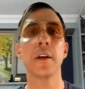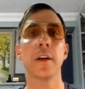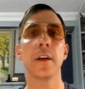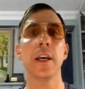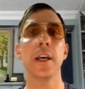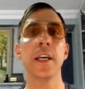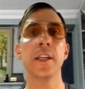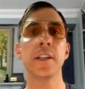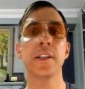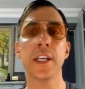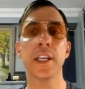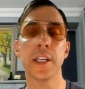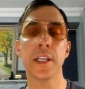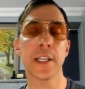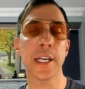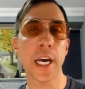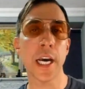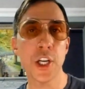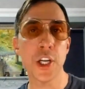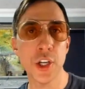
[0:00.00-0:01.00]
his
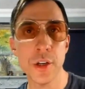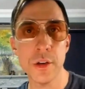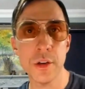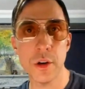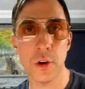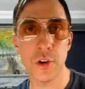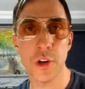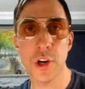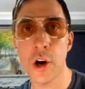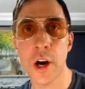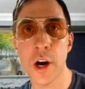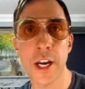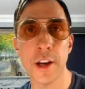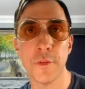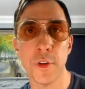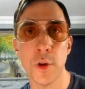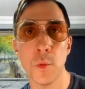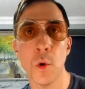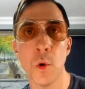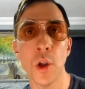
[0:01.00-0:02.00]
dissertation online if
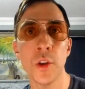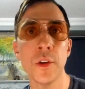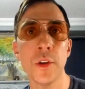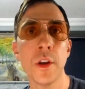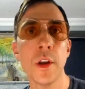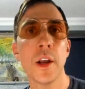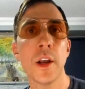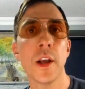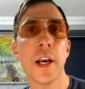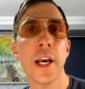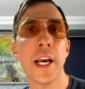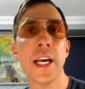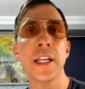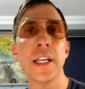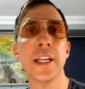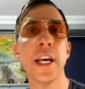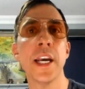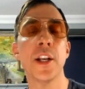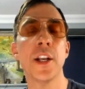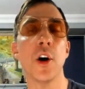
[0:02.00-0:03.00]
you want. He
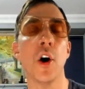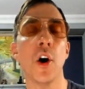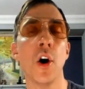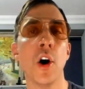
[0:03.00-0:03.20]
did